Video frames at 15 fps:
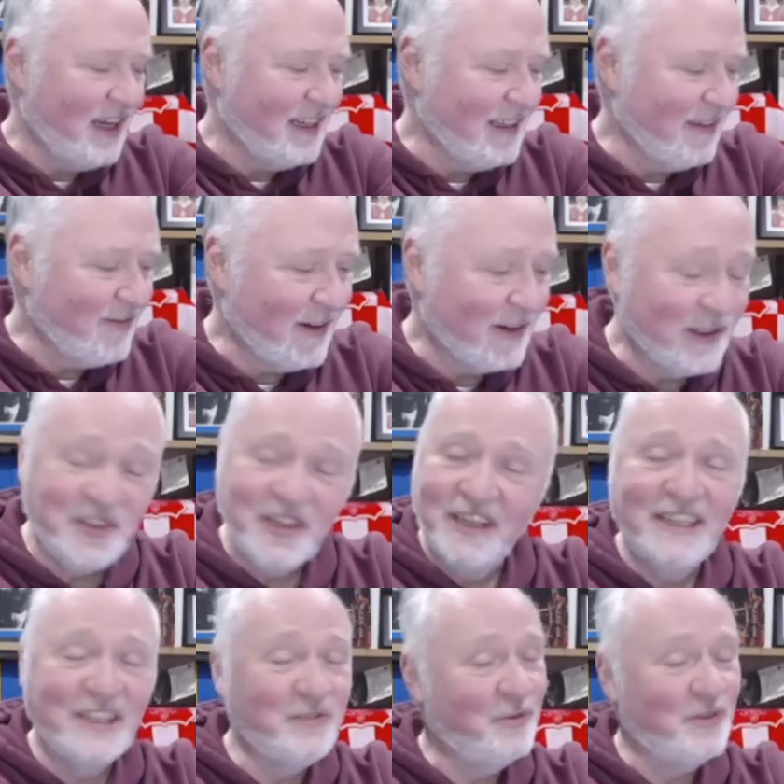and I've got to say
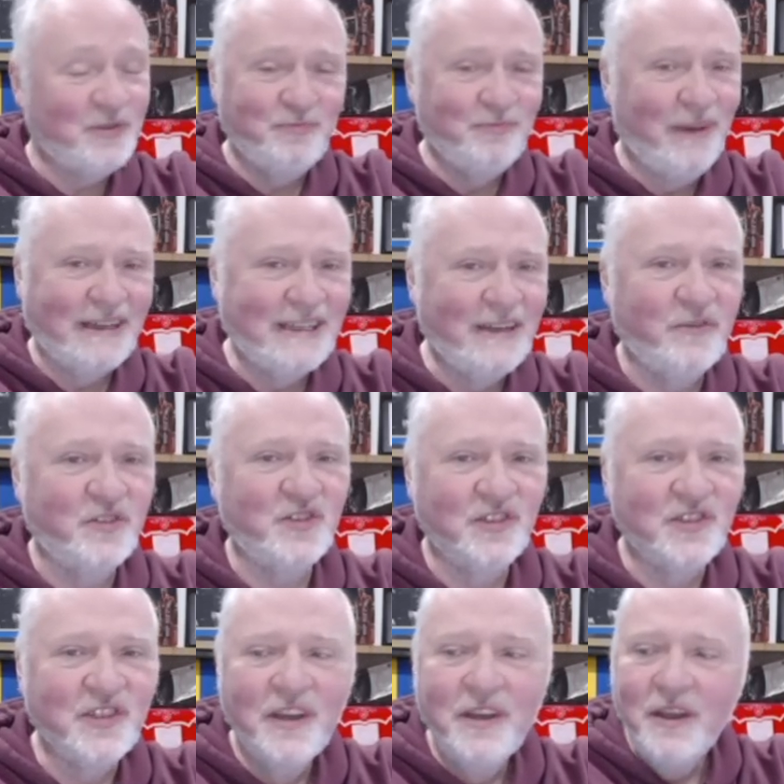this was
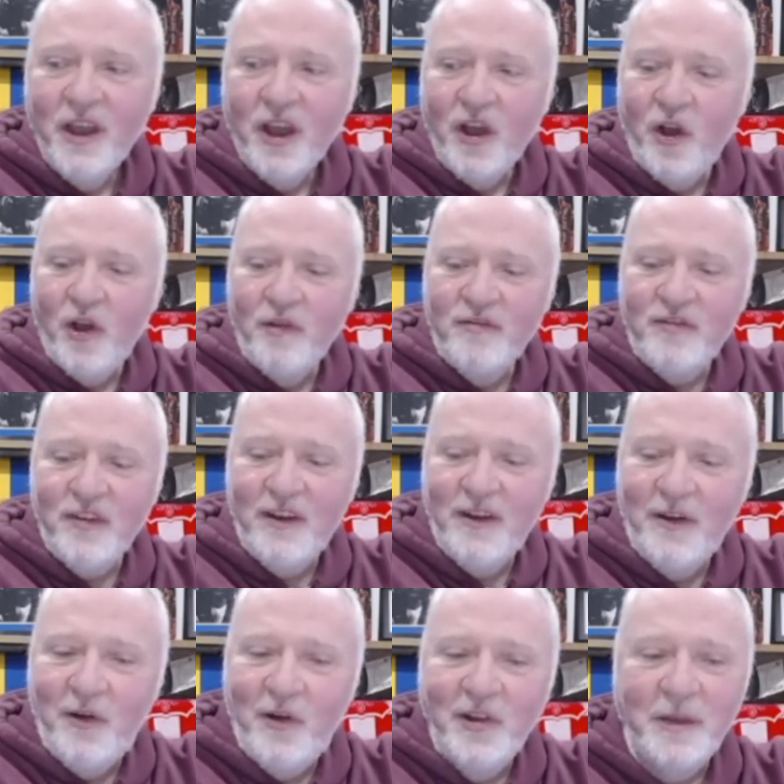magnificent, of
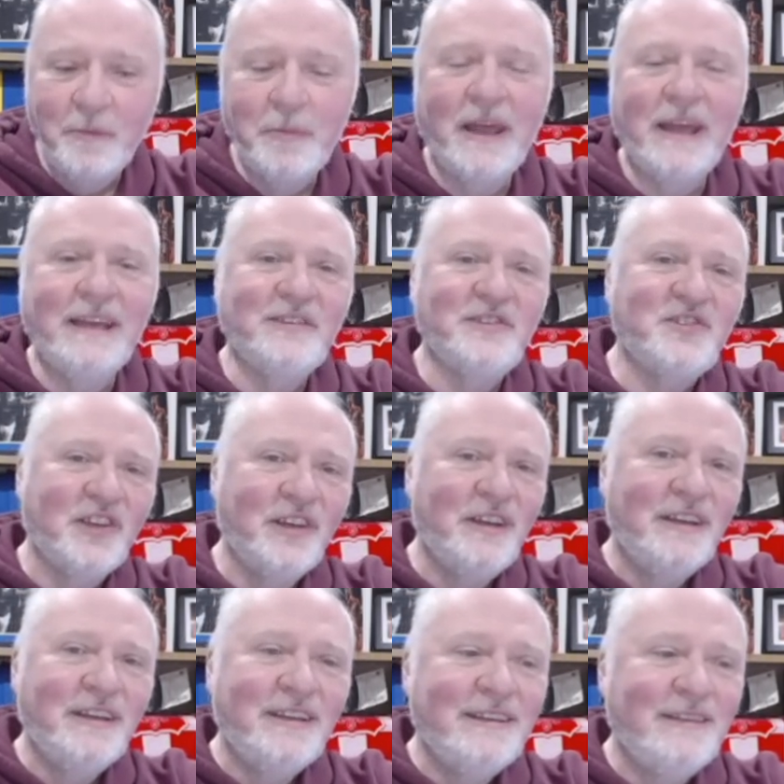all the players
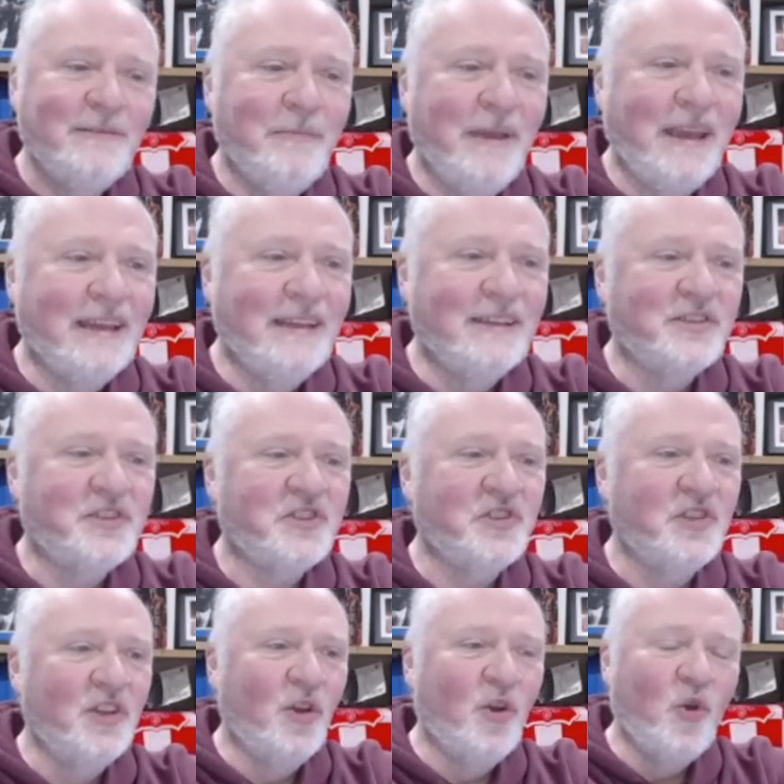making a
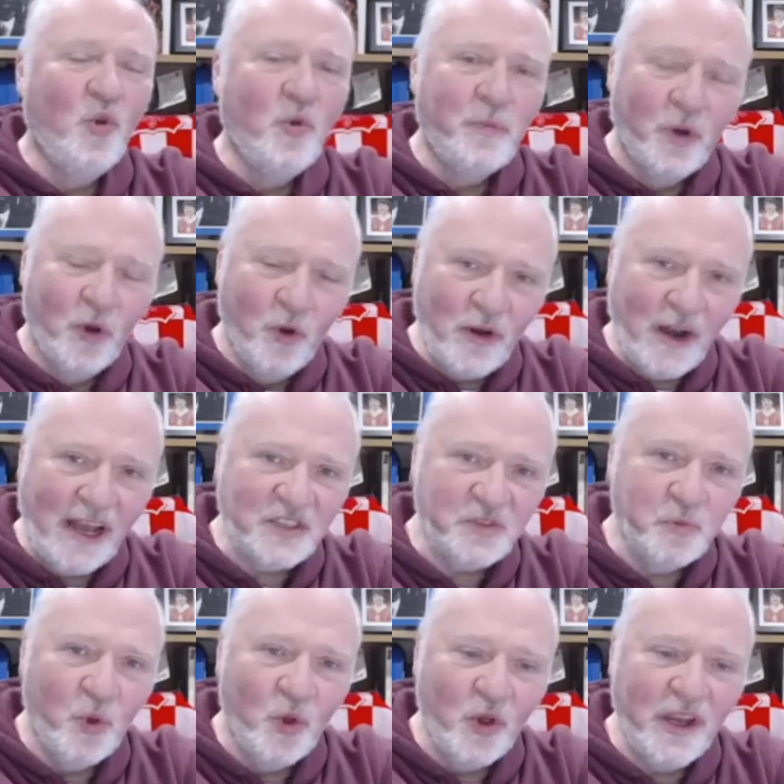slow progress,
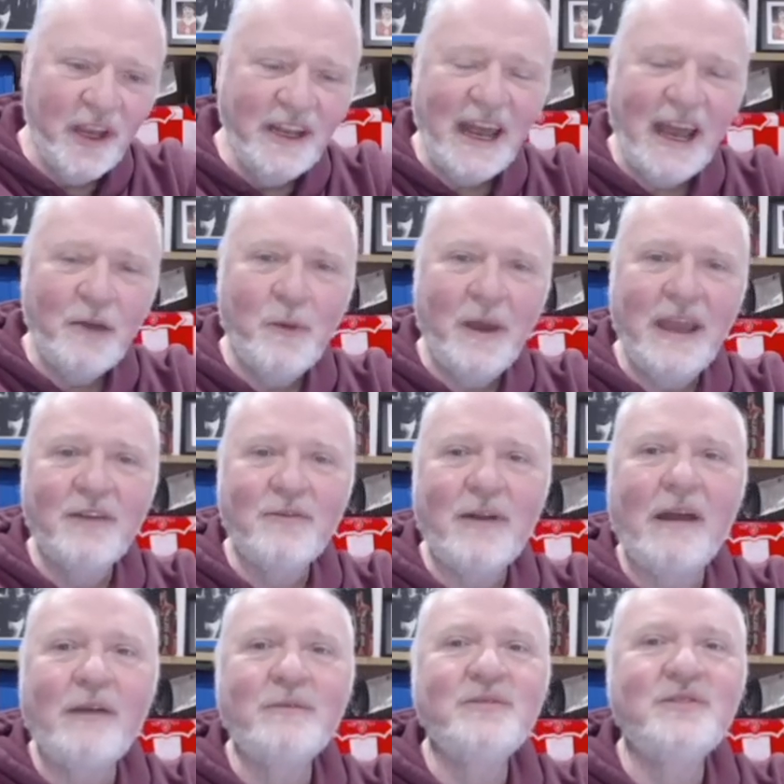working their way
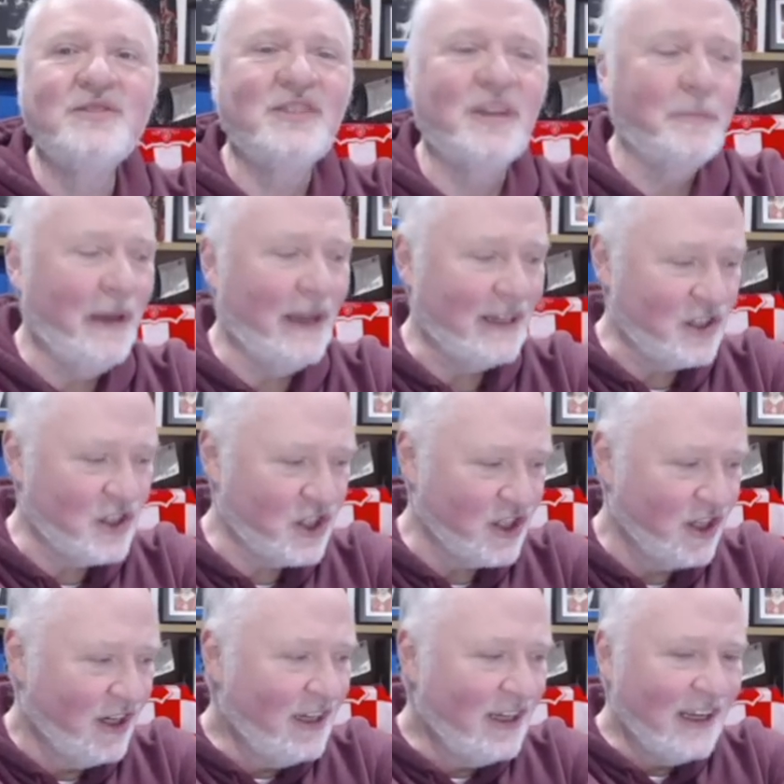around the
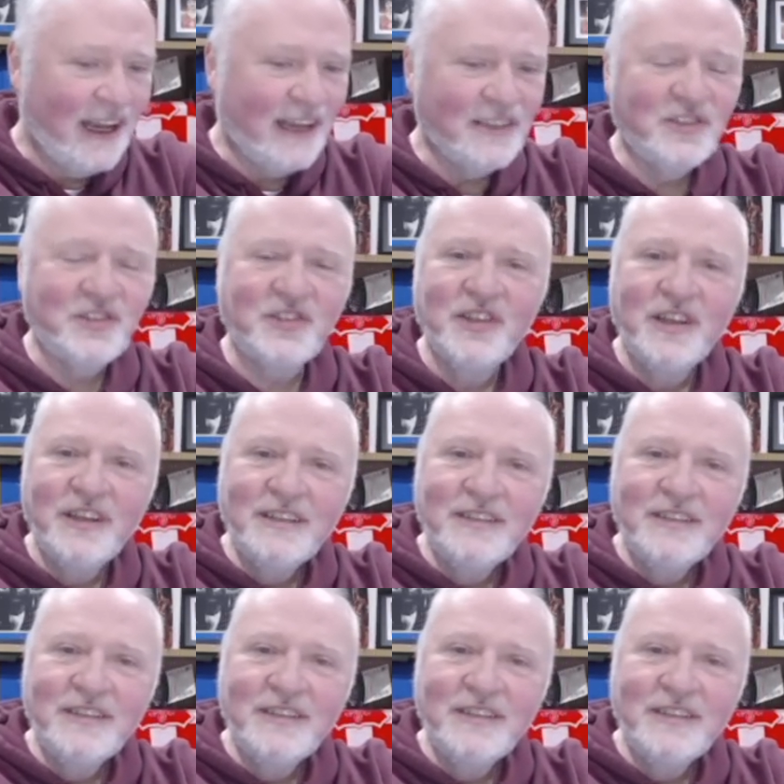pitch as